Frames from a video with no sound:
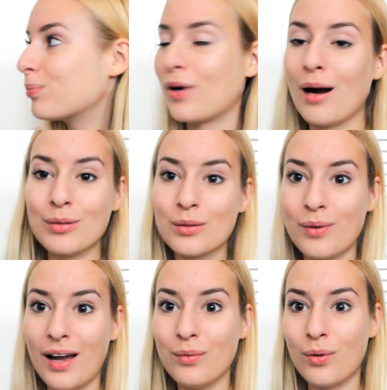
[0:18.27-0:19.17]
proper
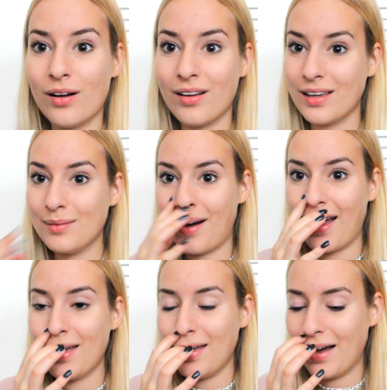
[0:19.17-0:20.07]
white wall in
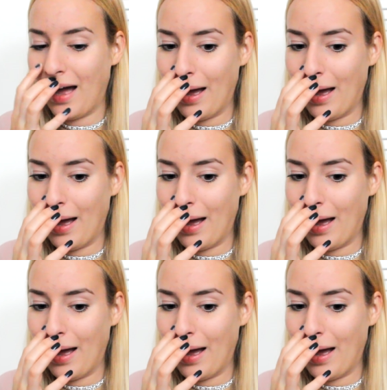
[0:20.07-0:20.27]
my